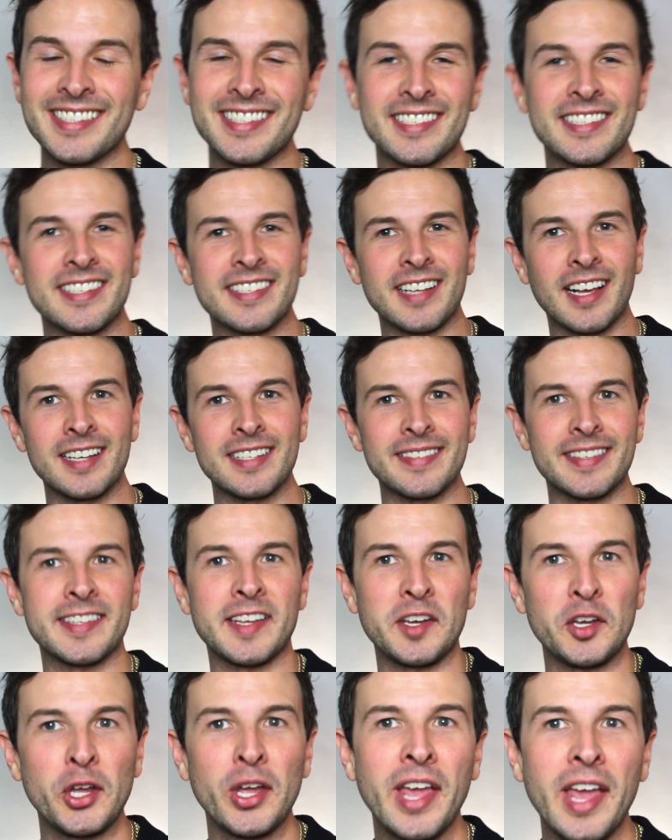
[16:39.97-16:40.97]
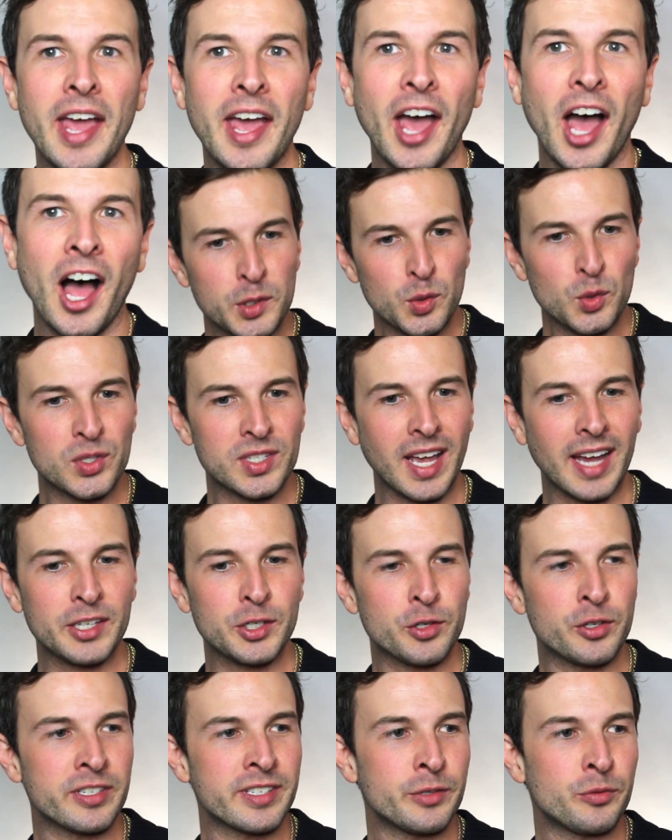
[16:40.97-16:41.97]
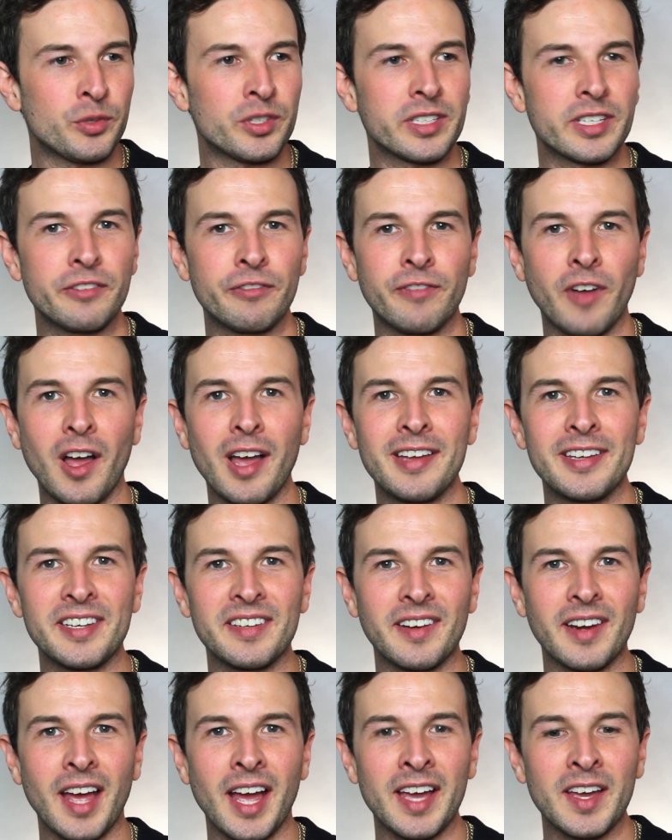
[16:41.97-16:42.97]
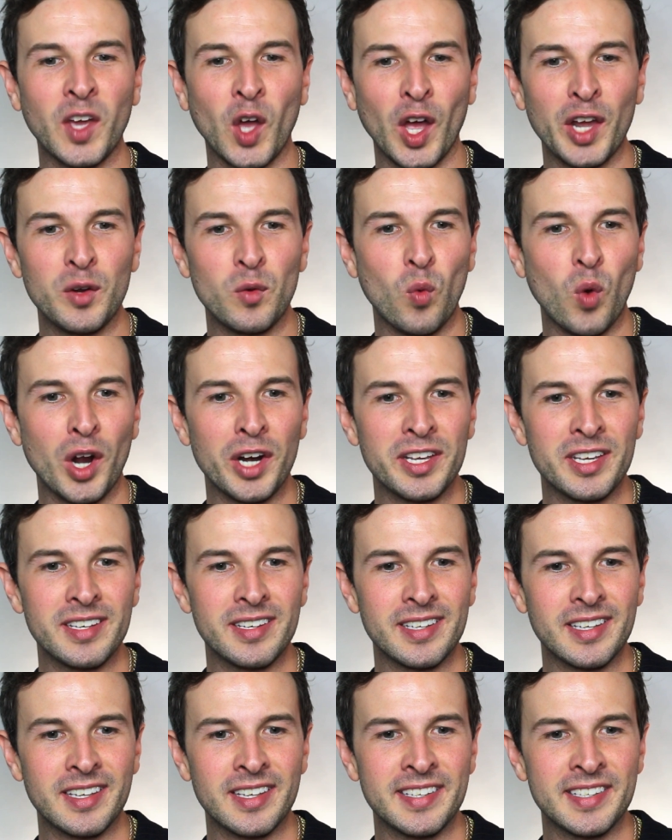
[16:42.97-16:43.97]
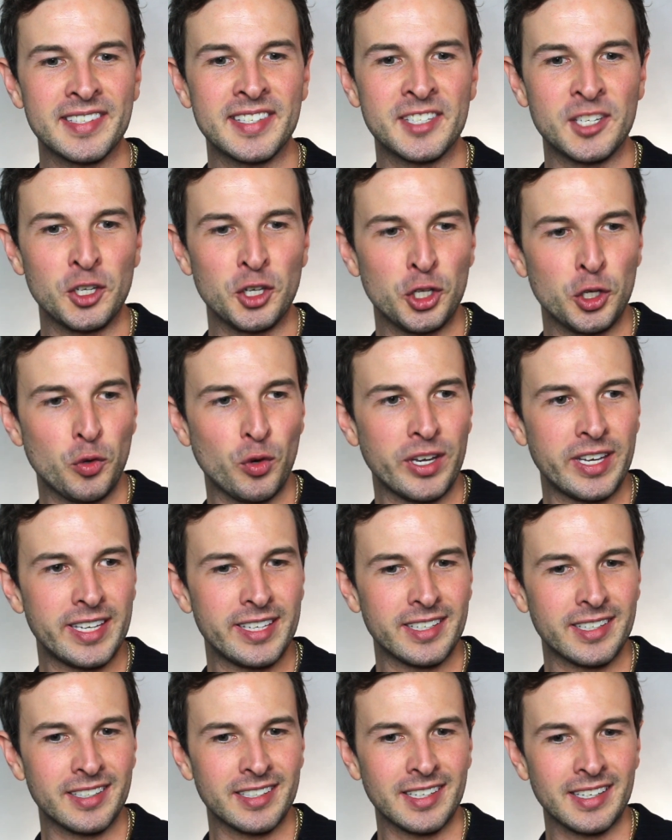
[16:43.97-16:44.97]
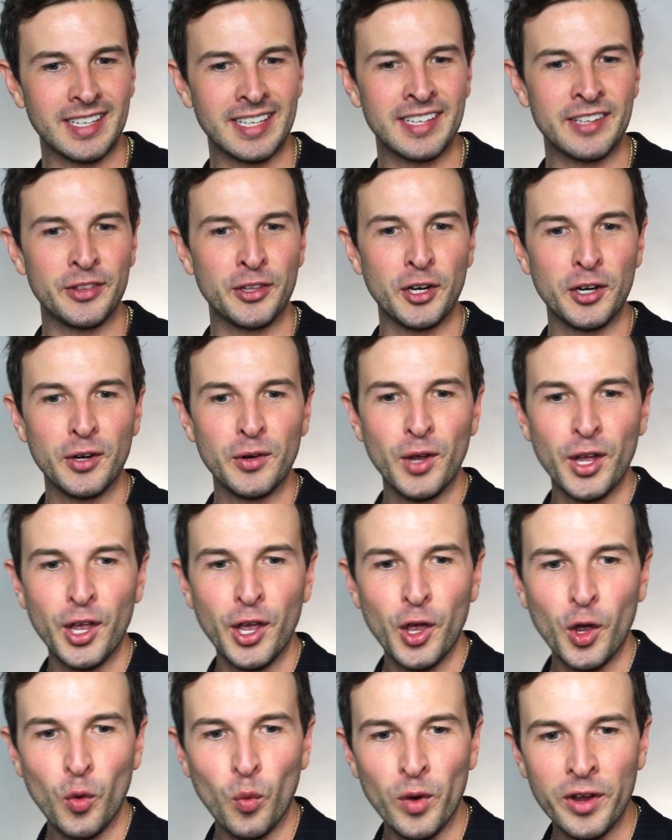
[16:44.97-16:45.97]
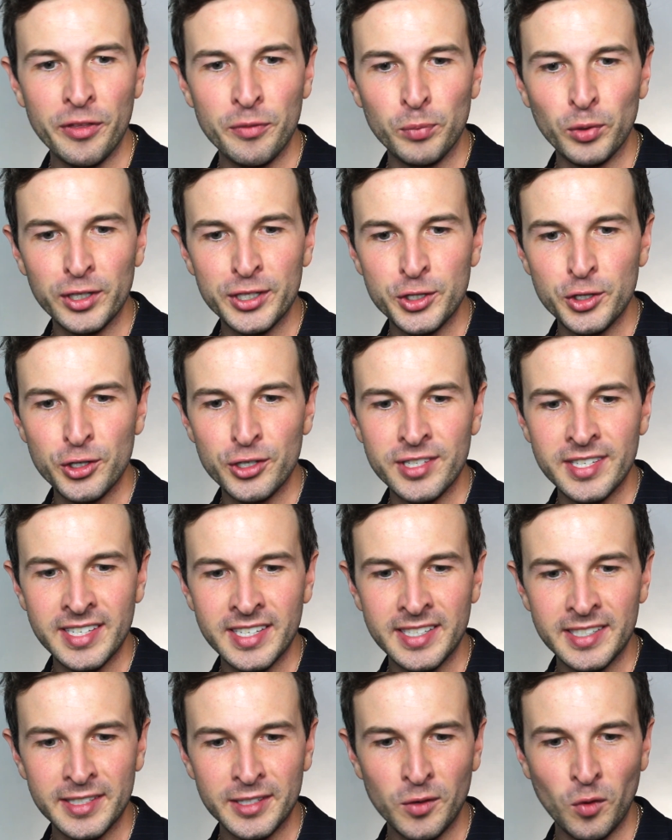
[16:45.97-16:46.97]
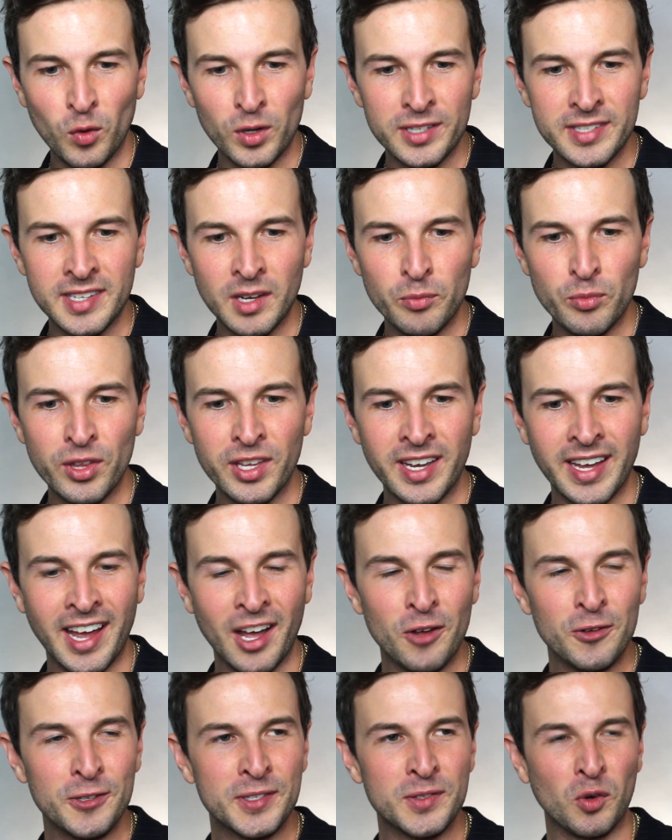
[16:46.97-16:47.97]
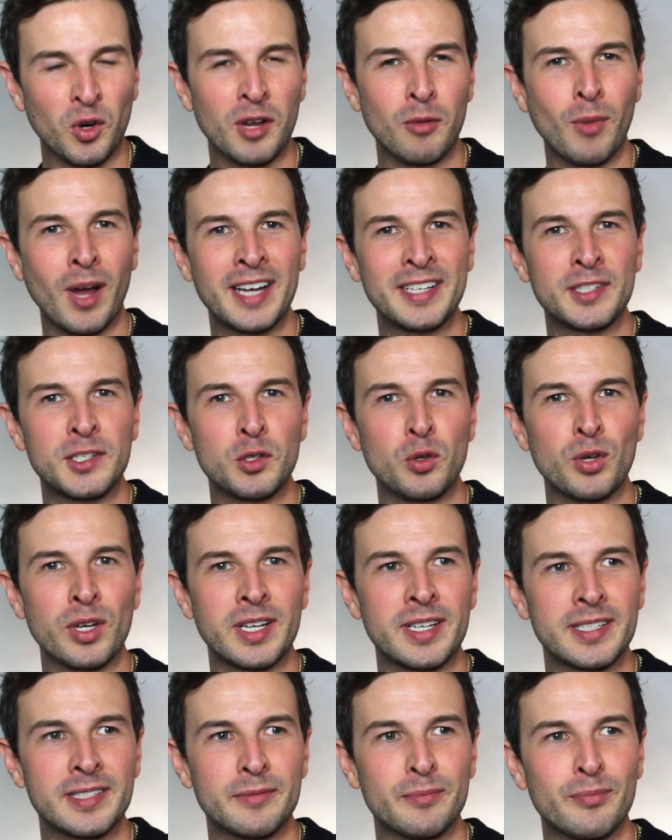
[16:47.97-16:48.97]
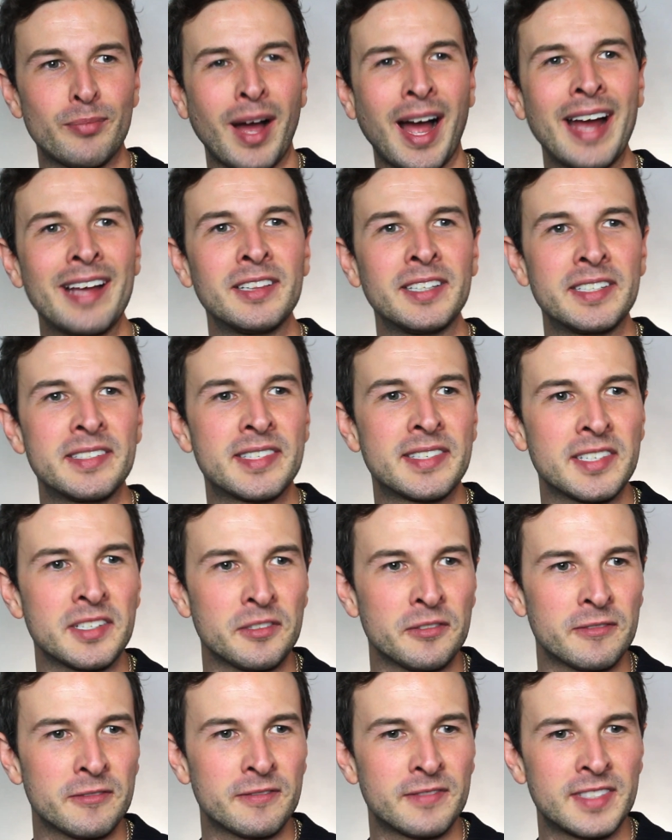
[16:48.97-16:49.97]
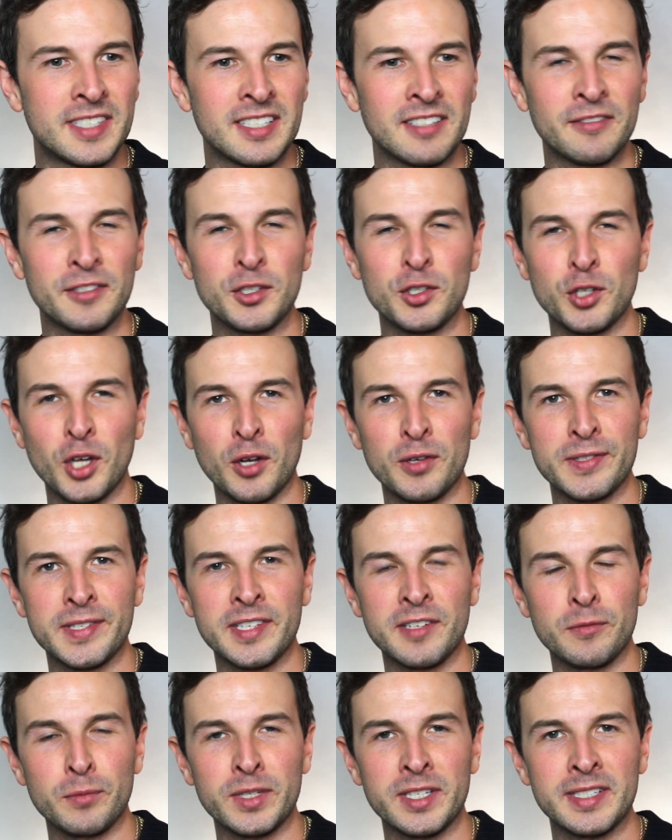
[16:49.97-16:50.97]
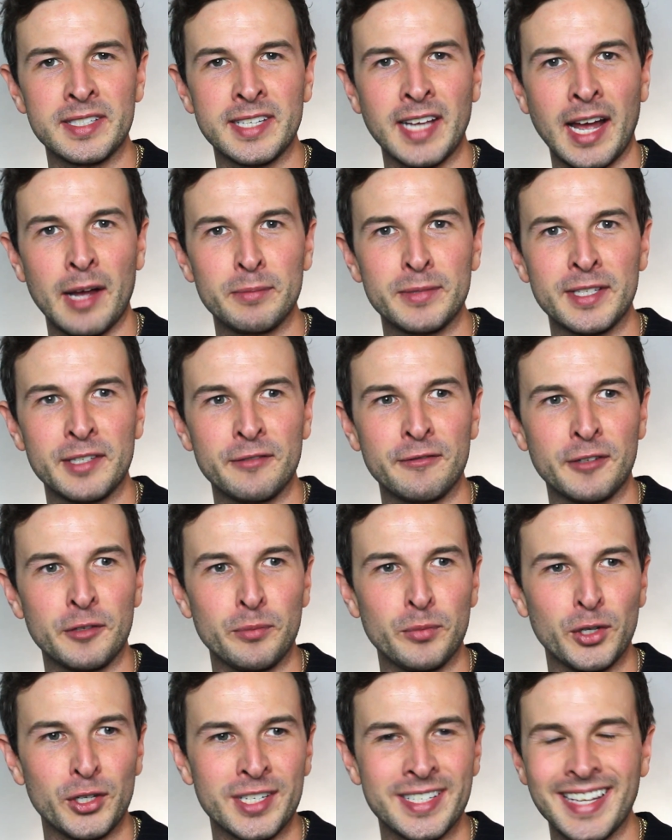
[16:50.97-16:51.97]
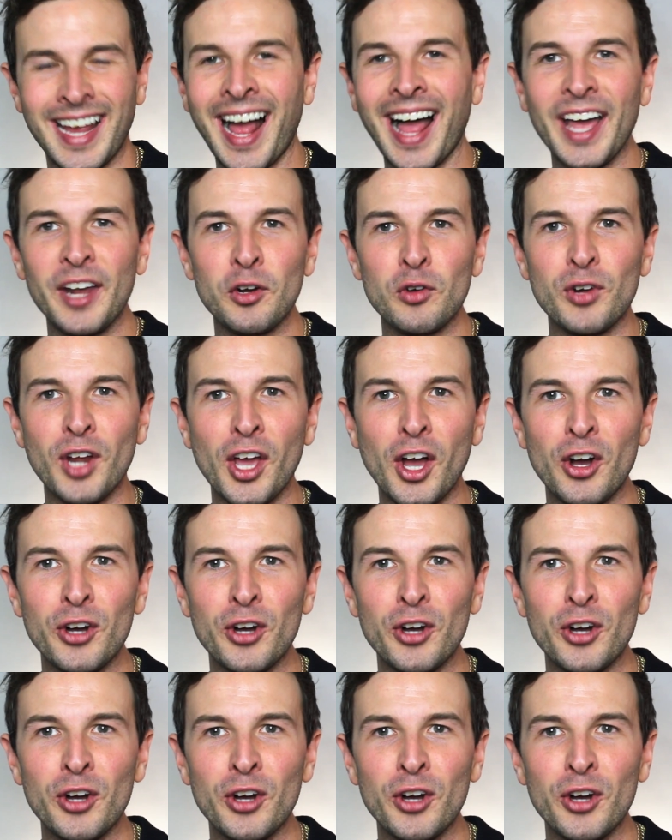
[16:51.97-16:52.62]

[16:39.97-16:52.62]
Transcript: That's disgusting. This was actually really fun. I kind of want to continue it either with Bridgerton or something else, or I might do a pilots of TV shows that have been adapted from books. I don't